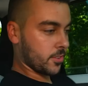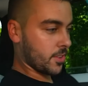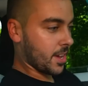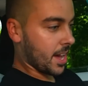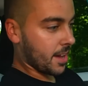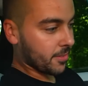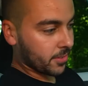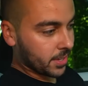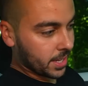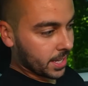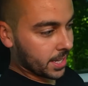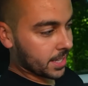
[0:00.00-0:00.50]
you
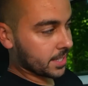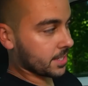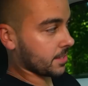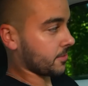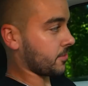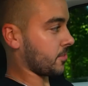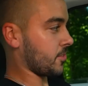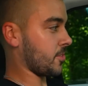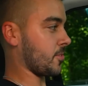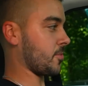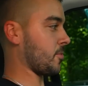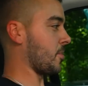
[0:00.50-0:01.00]
have kids,
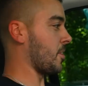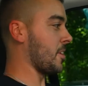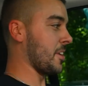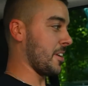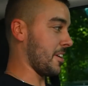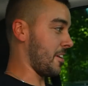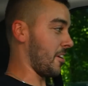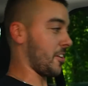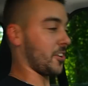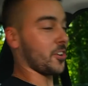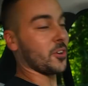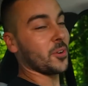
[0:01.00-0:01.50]
if you
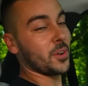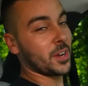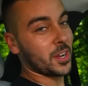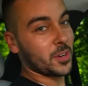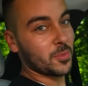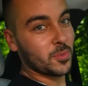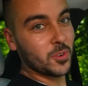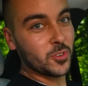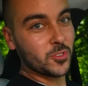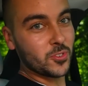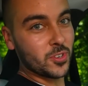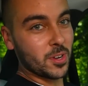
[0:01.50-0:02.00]
are going on a
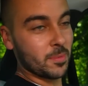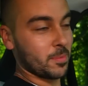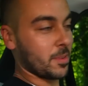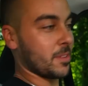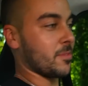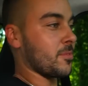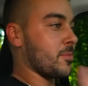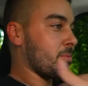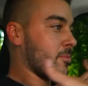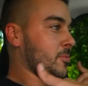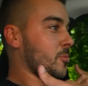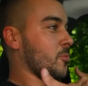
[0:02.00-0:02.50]
road trip,
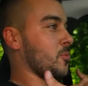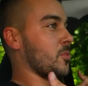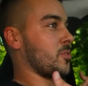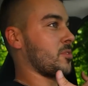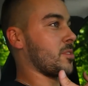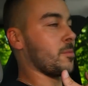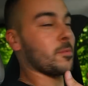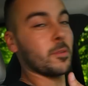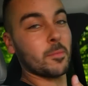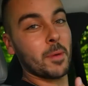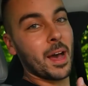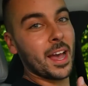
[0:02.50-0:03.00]
even with
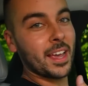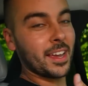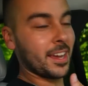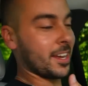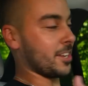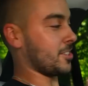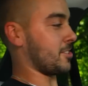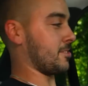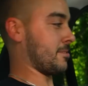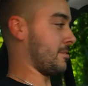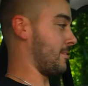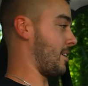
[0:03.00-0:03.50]
someone my
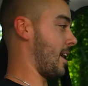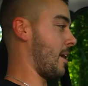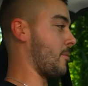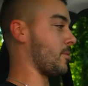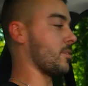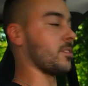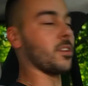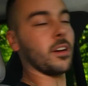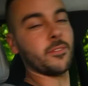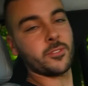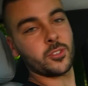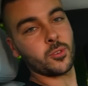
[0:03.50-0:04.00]
age, I
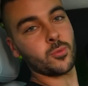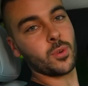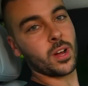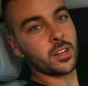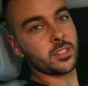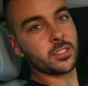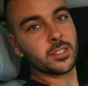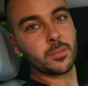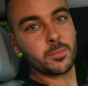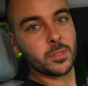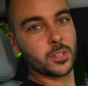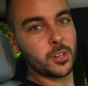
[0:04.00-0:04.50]
would love to
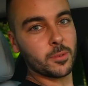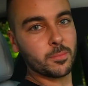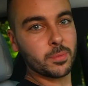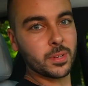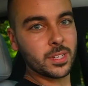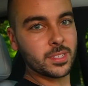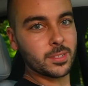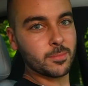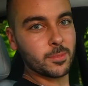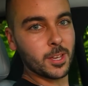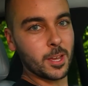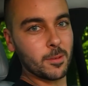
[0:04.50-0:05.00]
watch something or
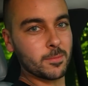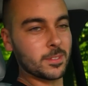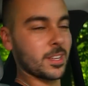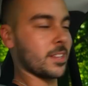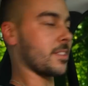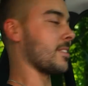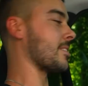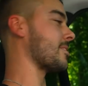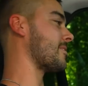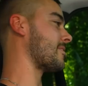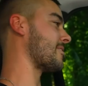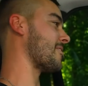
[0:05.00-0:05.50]
play some games on
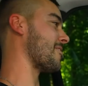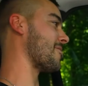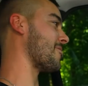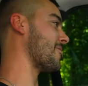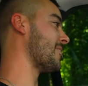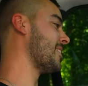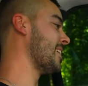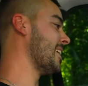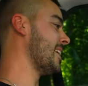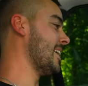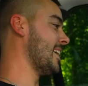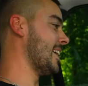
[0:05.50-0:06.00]
this. So
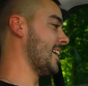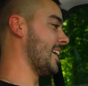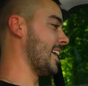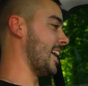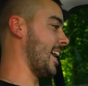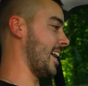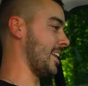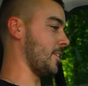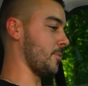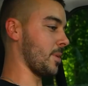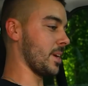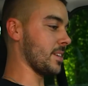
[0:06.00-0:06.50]

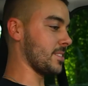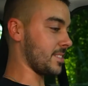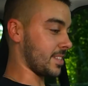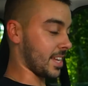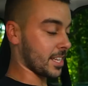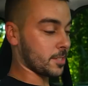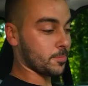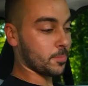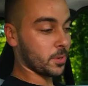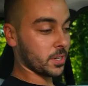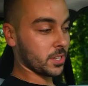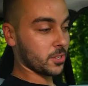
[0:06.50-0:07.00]
anyways,
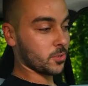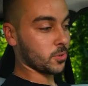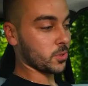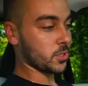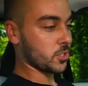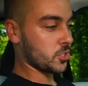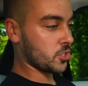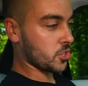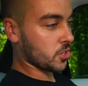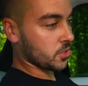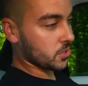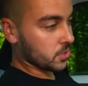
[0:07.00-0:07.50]
that's pretty cool
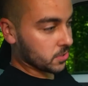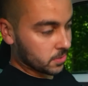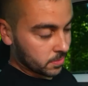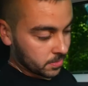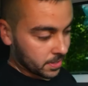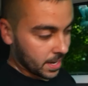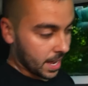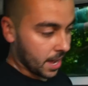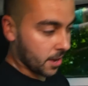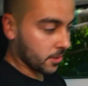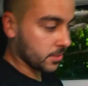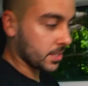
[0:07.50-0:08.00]
to show you.
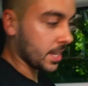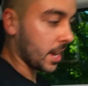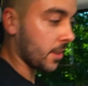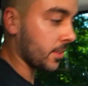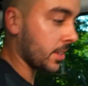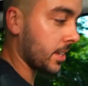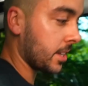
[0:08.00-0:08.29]
Now down